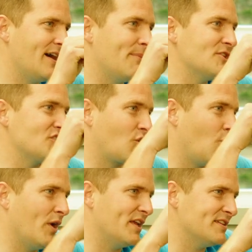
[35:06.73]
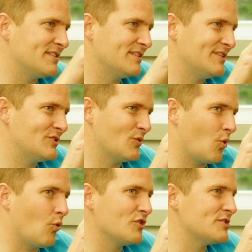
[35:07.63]
a bunch of coins to an
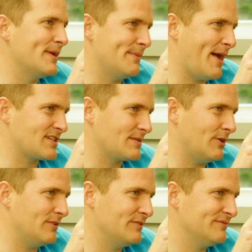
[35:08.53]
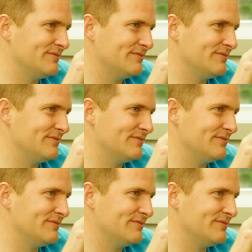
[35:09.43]
orange mini basketball